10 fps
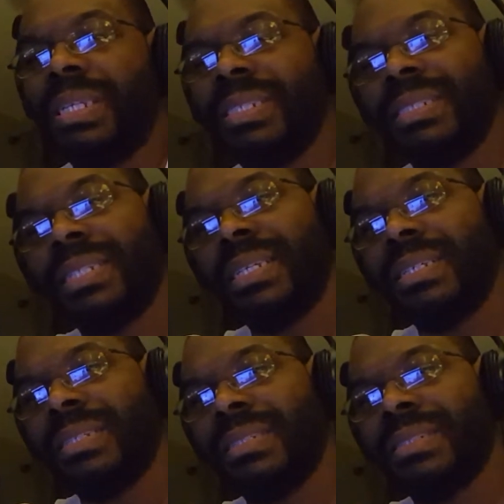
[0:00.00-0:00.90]
his entire
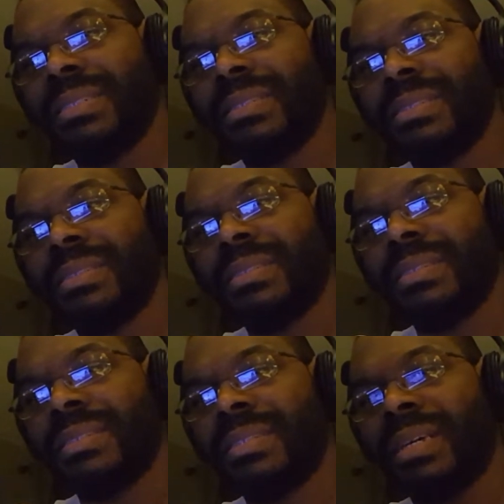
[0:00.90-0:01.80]
life, and the
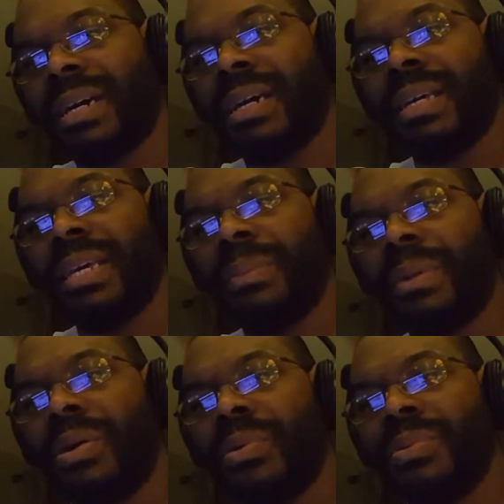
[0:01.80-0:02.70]
biologist is
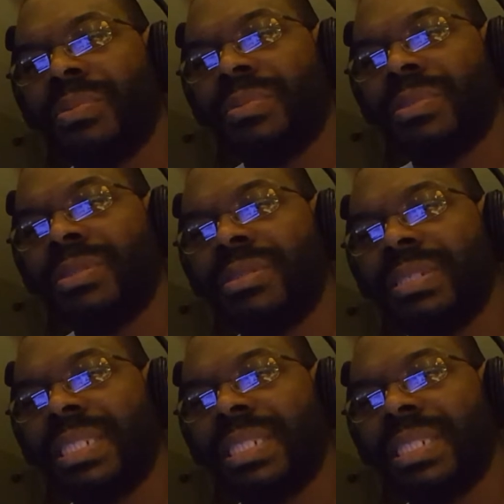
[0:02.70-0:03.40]
basically his adoptive dad.